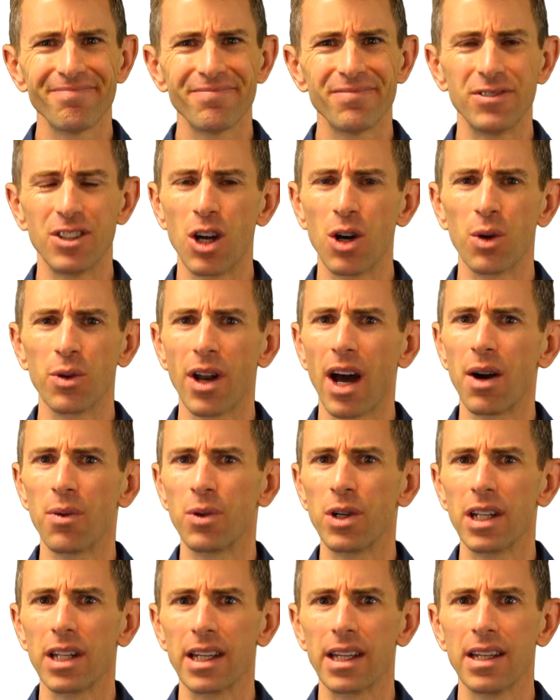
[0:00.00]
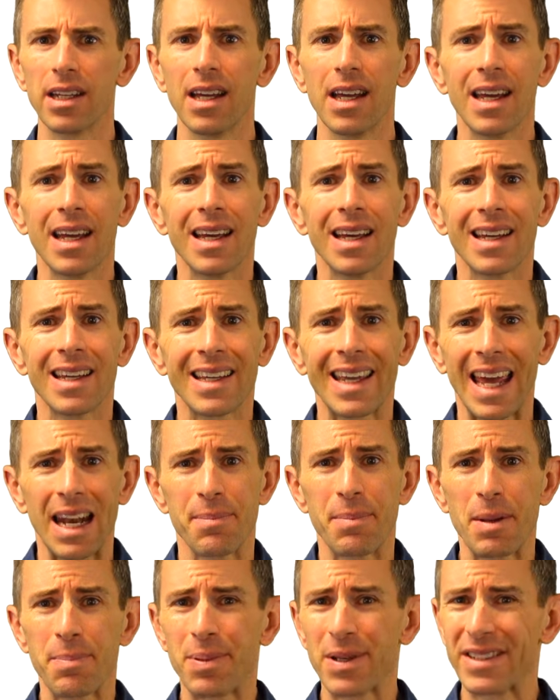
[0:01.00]
No, not really. Can it
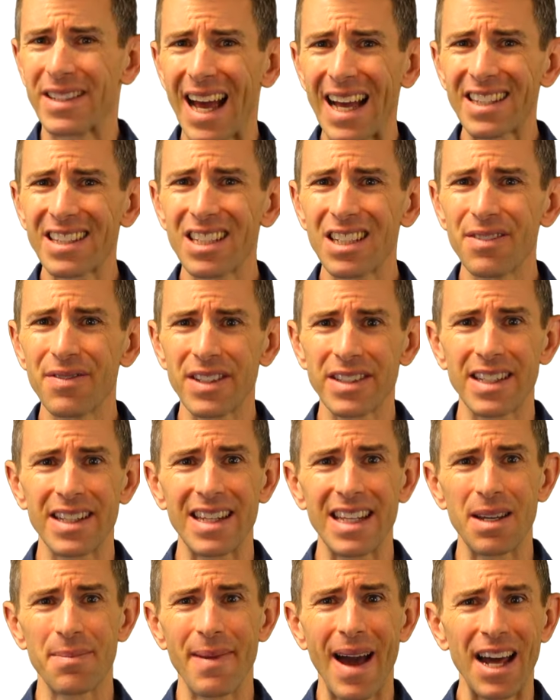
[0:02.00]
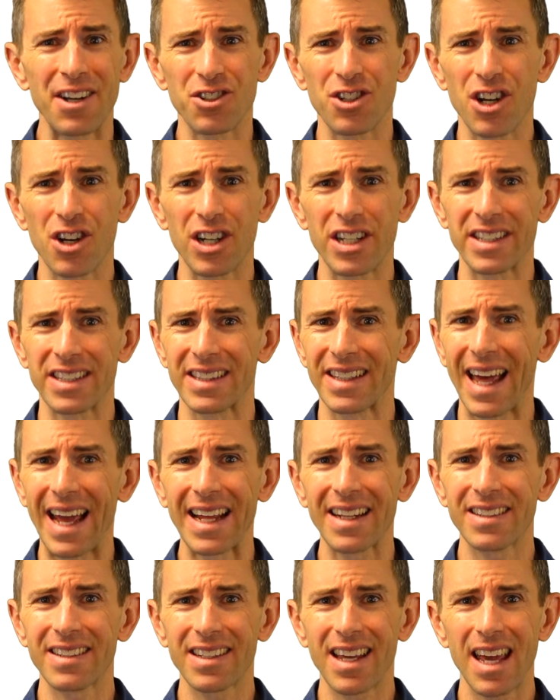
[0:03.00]
be possessive, as in the imaginary's
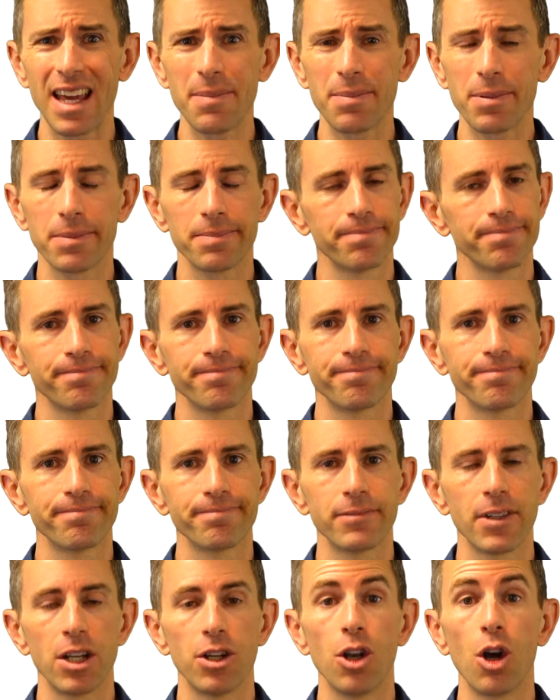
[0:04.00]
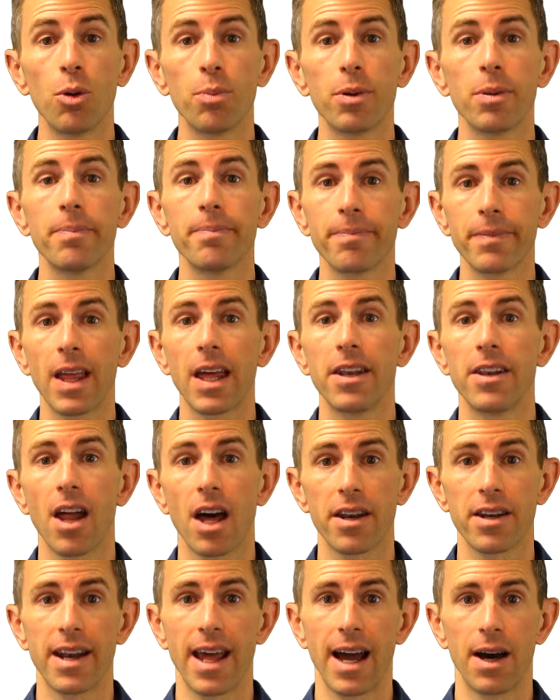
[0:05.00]
landscape? Nope, not
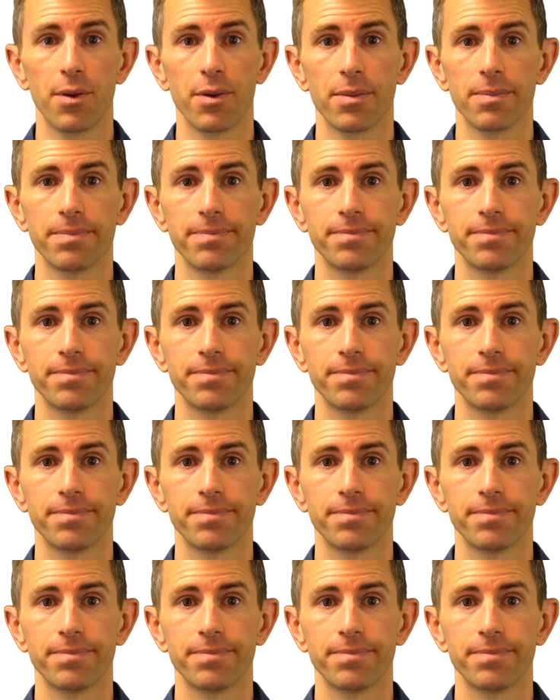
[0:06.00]
a noun.